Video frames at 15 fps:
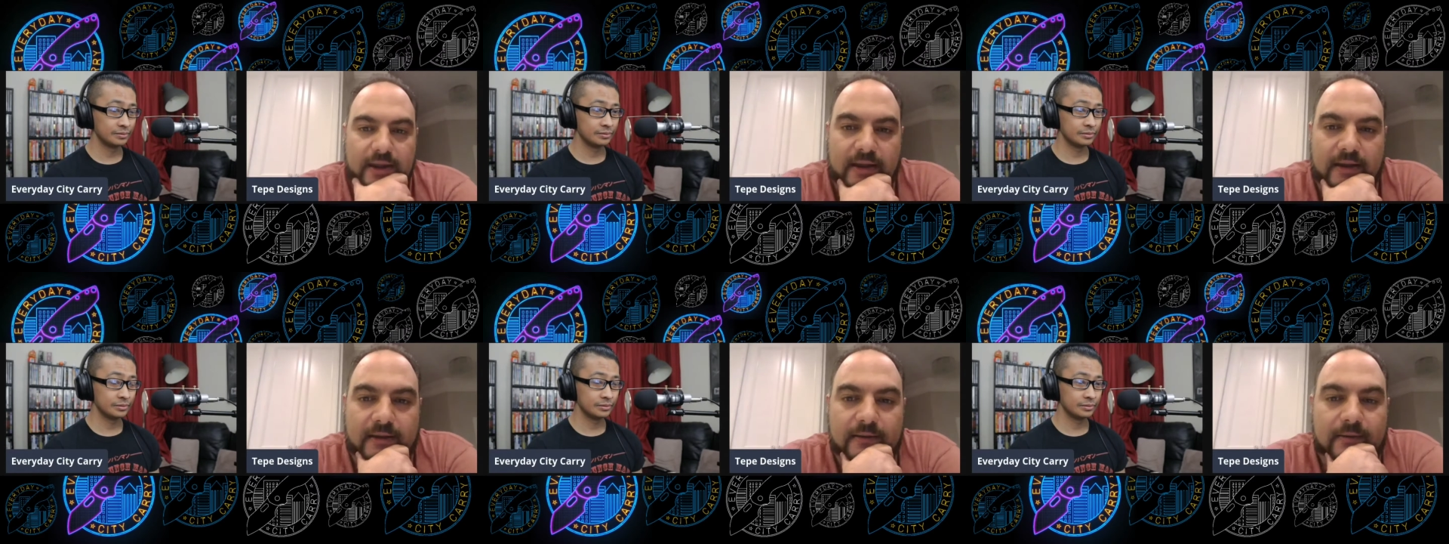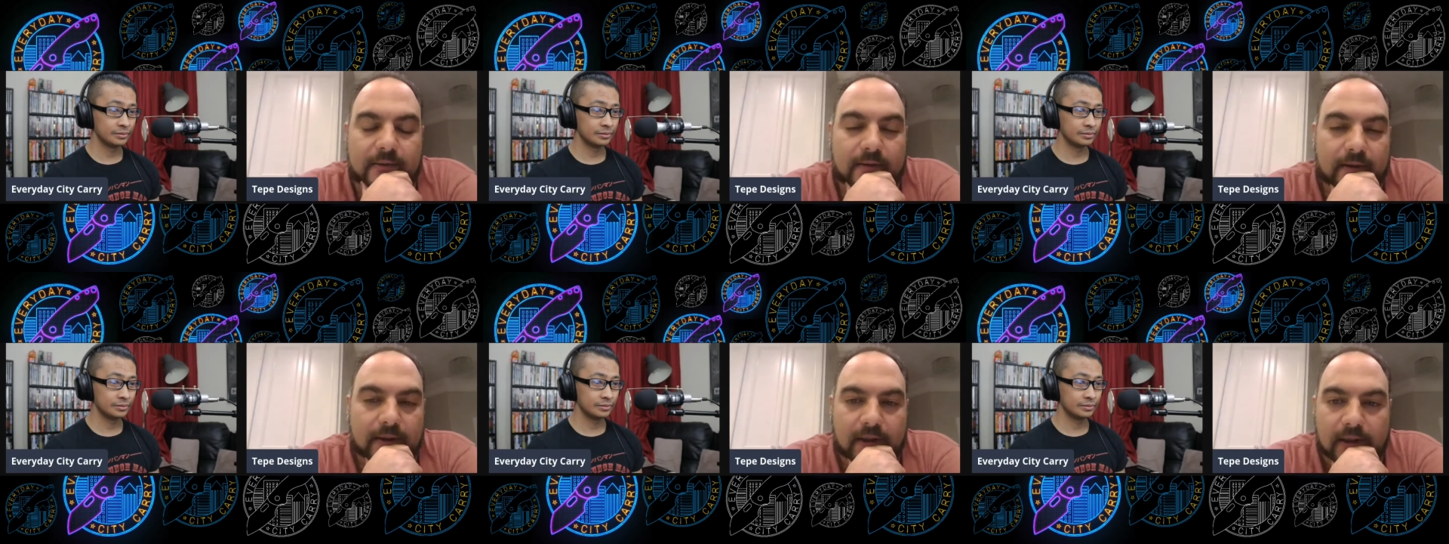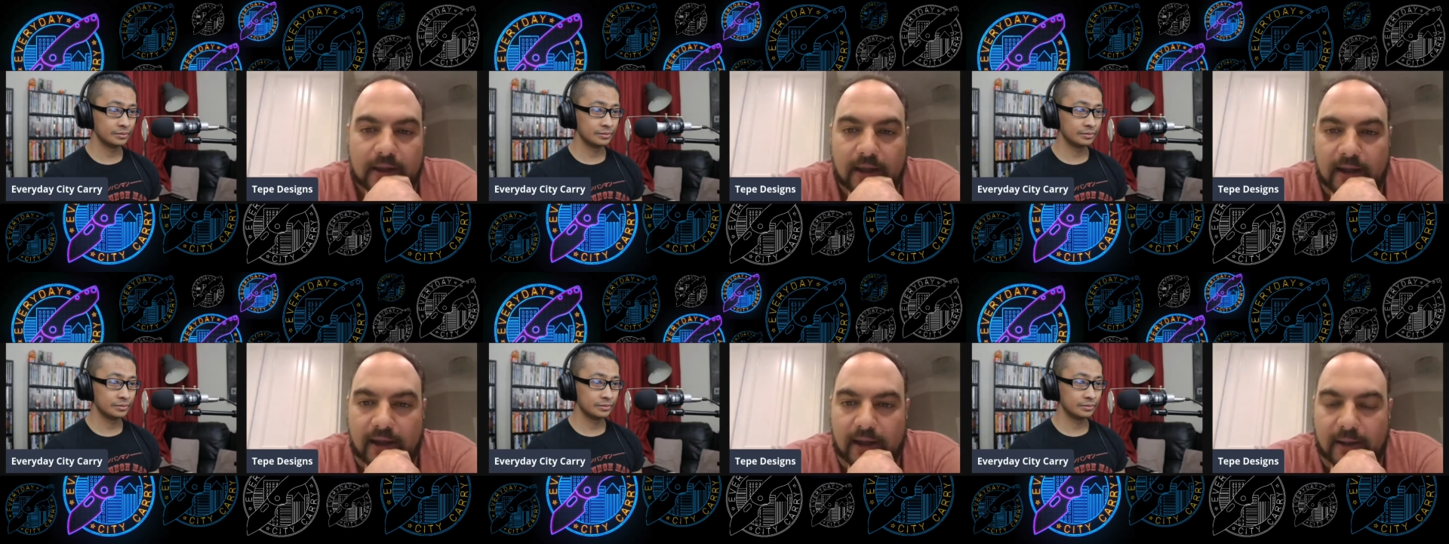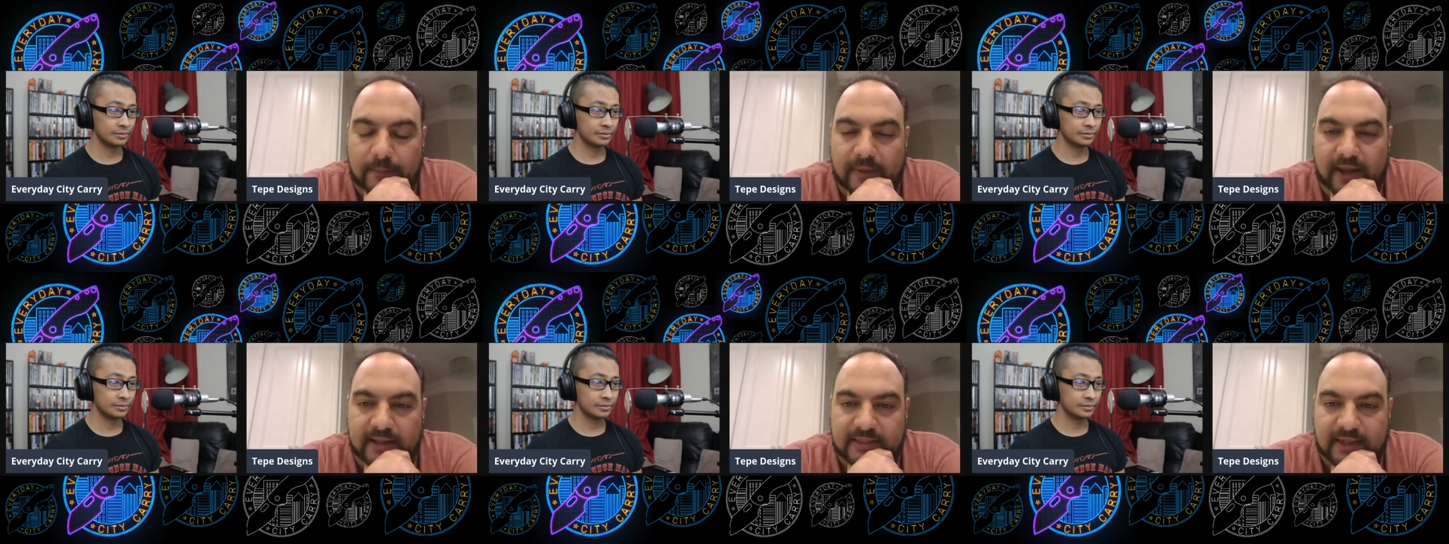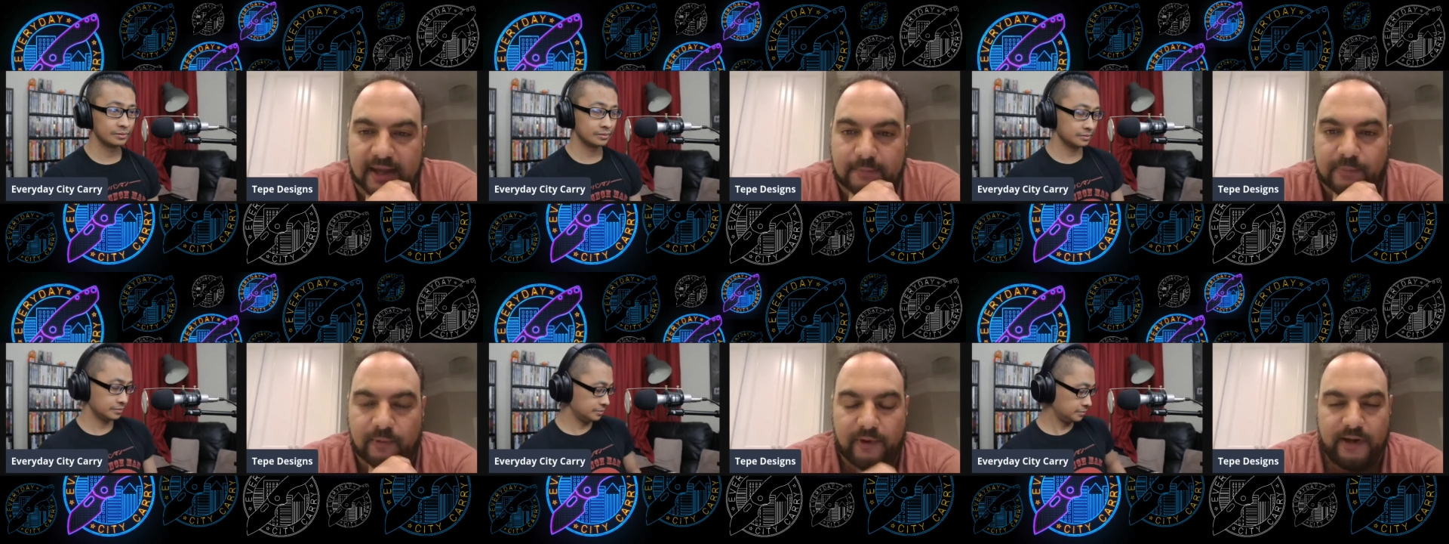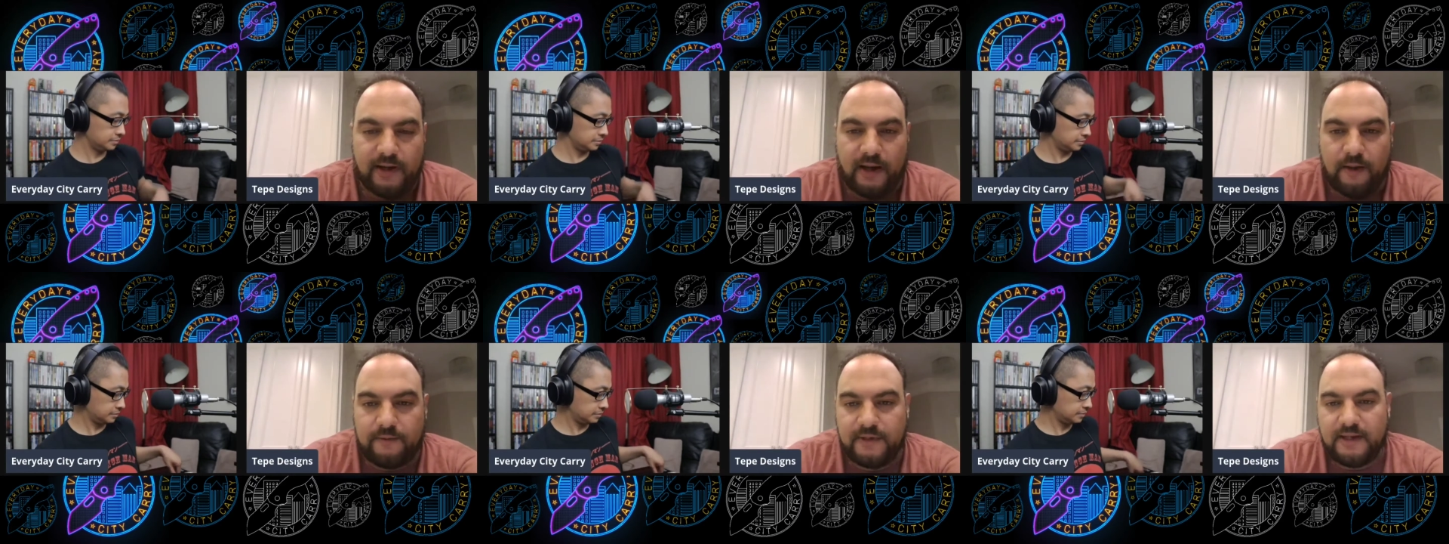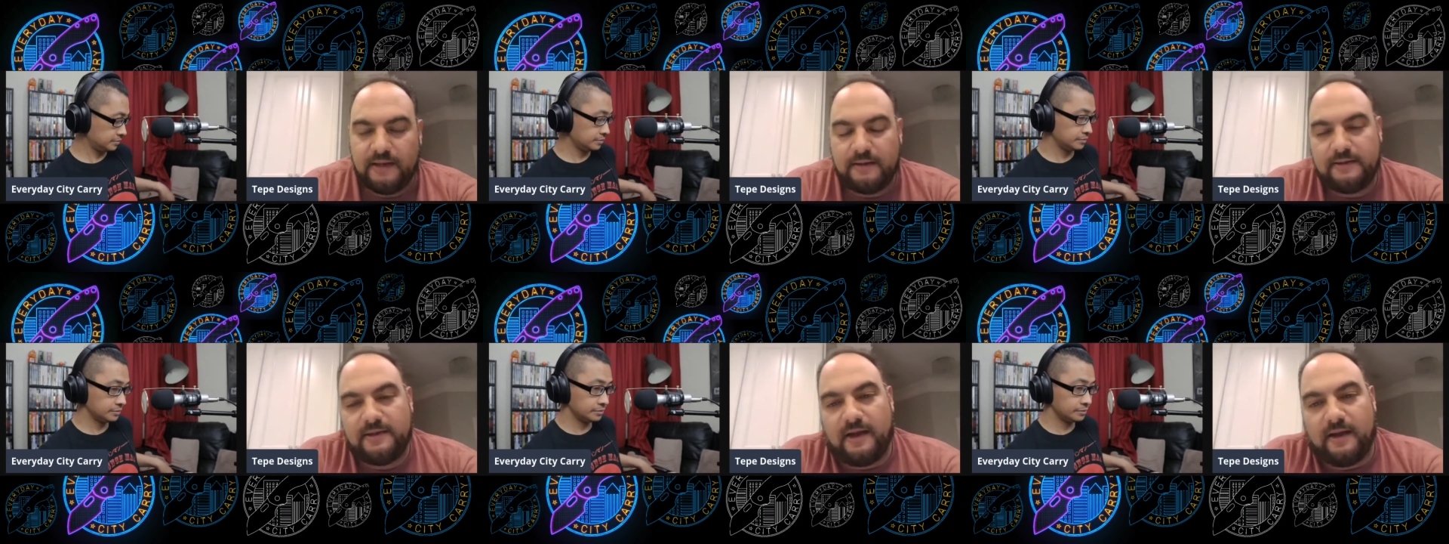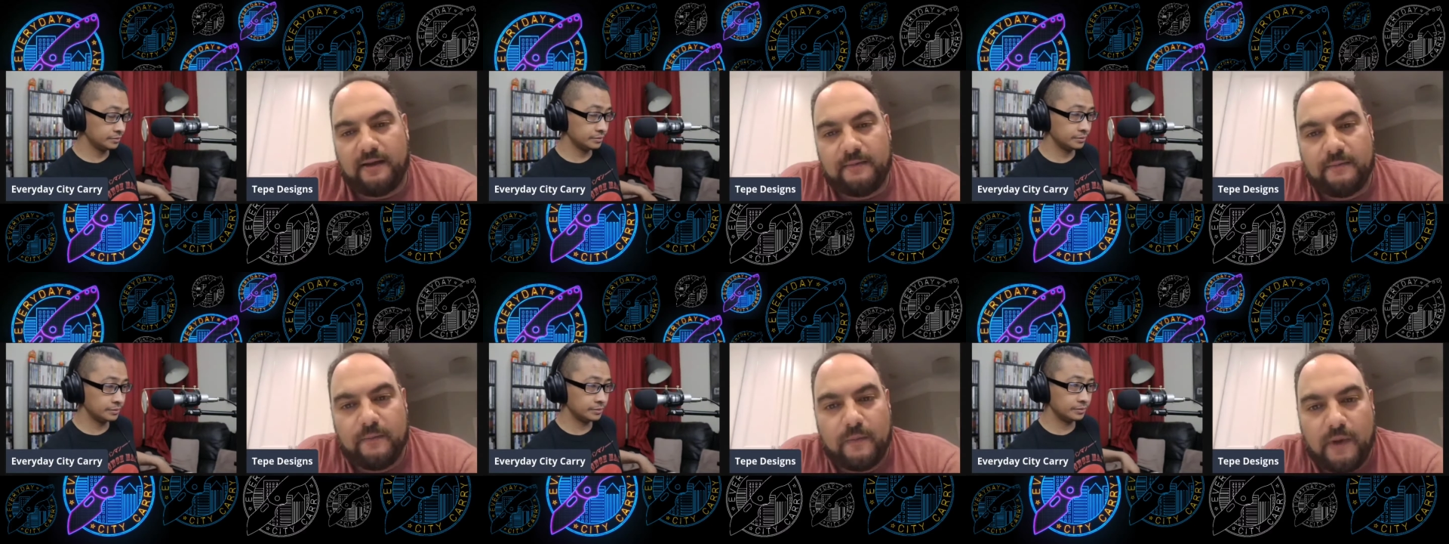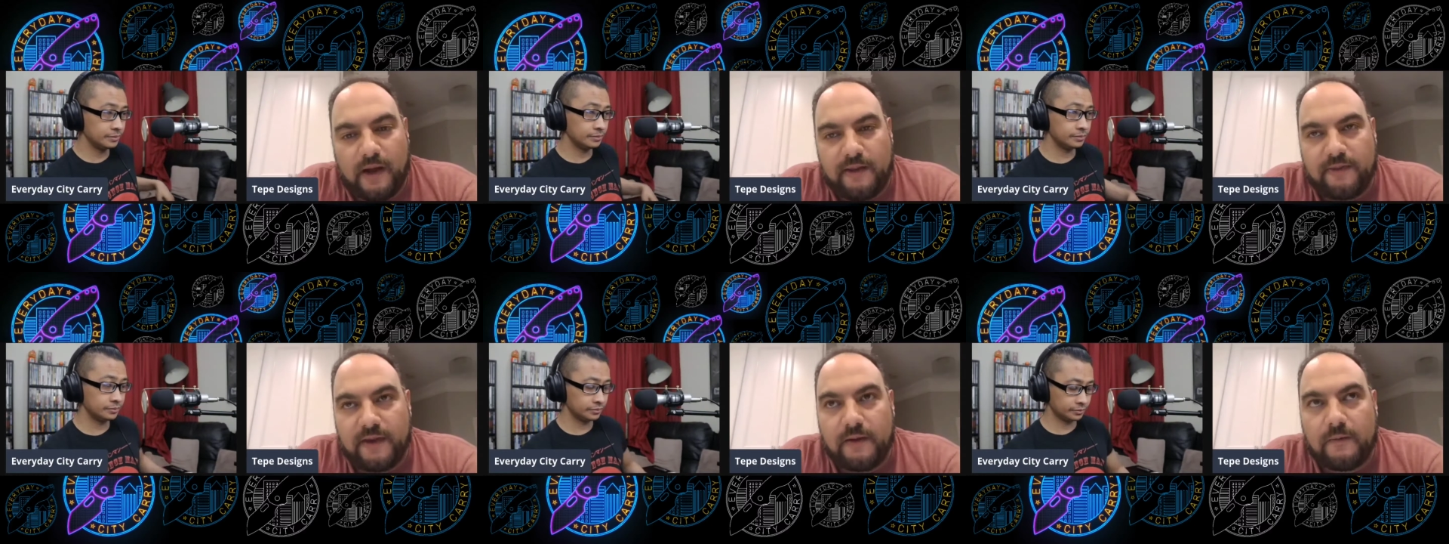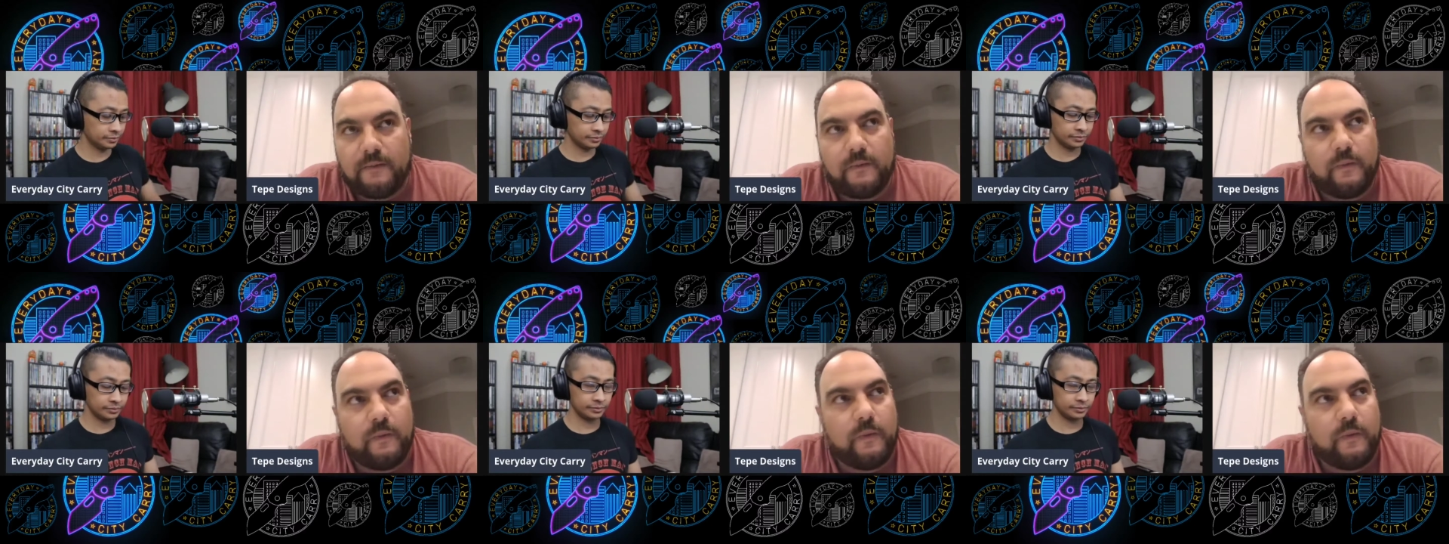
Speaker 1: And um, at that point, I only done, I think,